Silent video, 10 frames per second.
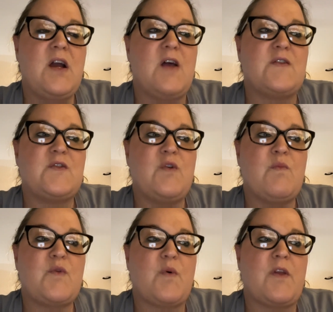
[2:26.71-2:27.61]

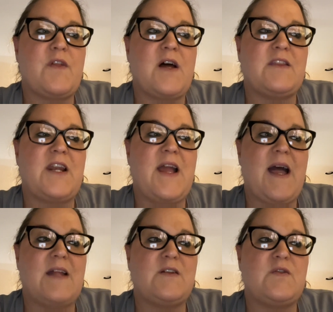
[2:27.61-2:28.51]
assumed or thought that it
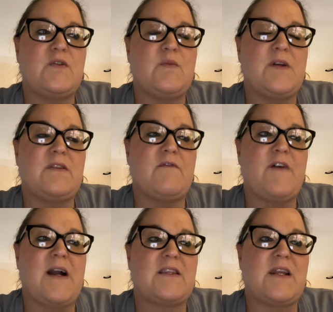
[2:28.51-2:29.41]
had to do with the
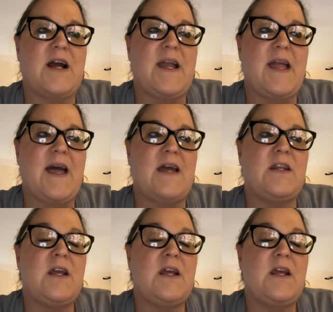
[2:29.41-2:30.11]
fact that I had